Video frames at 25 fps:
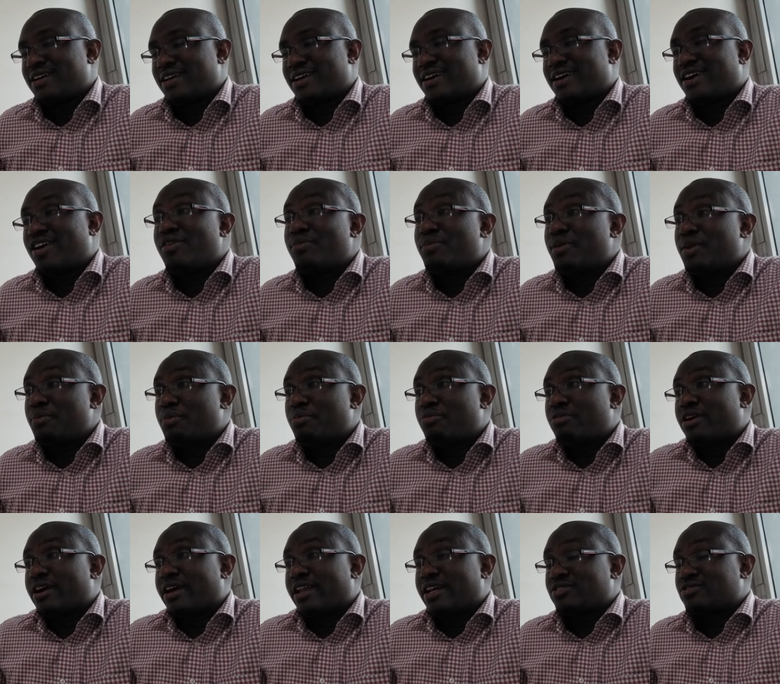How many people
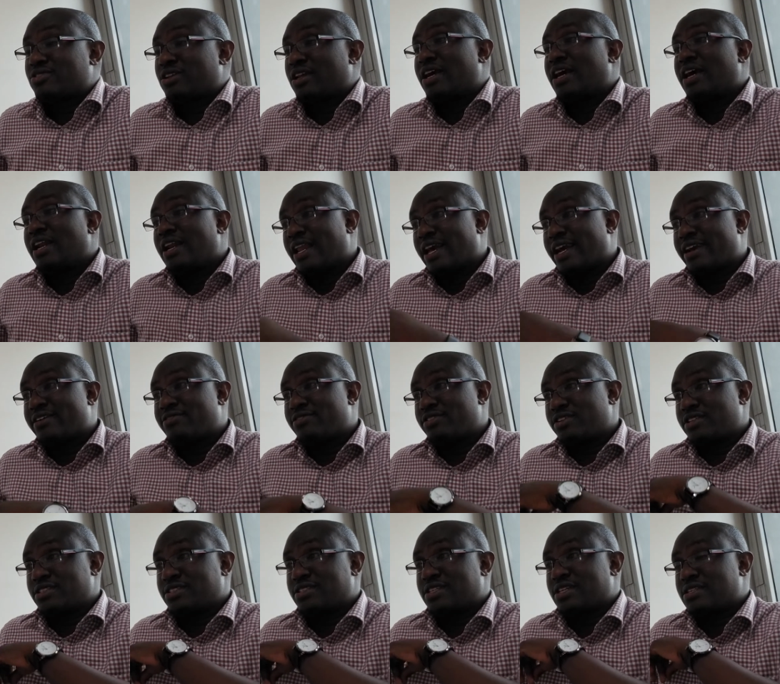can actually, like for
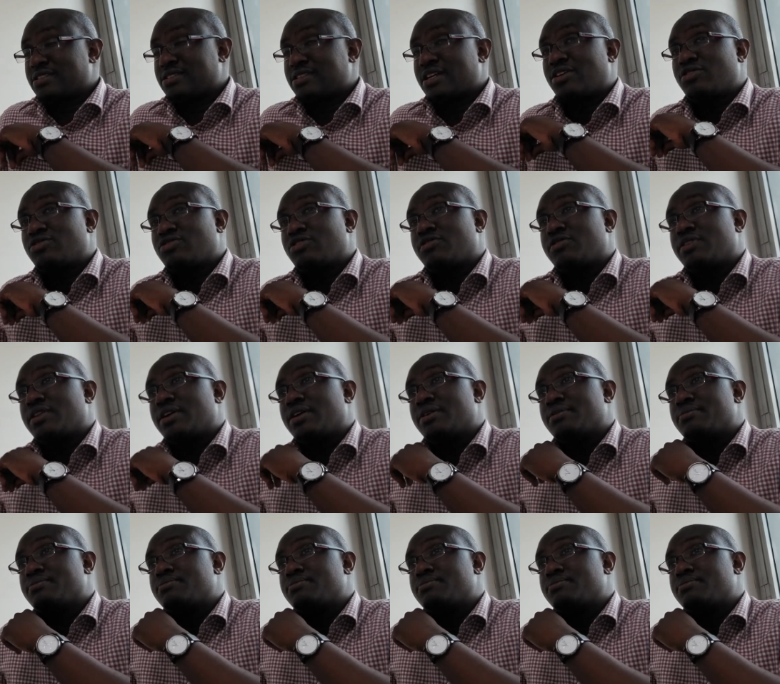instance, out of the